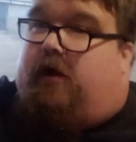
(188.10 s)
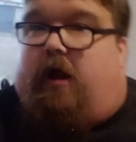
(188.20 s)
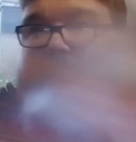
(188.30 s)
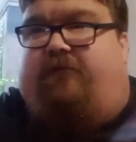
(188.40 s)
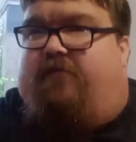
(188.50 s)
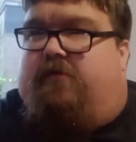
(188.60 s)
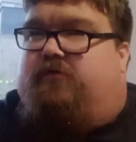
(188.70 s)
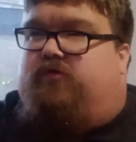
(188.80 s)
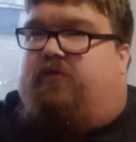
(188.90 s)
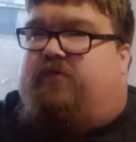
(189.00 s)
I love
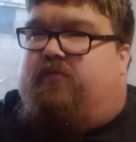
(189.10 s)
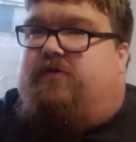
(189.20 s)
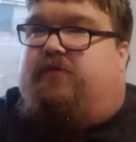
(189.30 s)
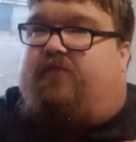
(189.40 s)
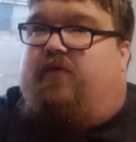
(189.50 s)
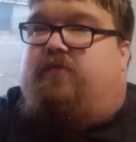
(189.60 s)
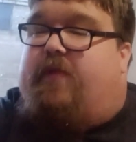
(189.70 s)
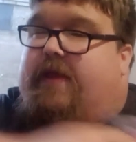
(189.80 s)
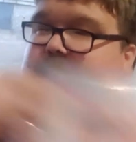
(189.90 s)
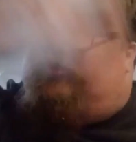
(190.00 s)
some reason the films like
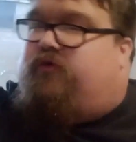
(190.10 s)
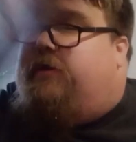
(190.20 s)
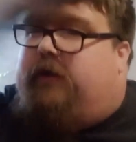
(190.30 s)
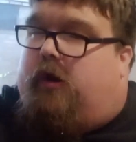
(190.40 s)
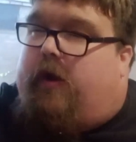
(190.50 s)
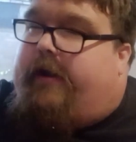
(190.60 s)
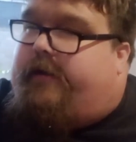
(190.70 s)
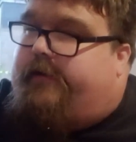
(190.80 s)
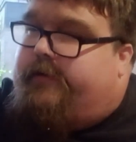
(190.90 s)
this I strangely like.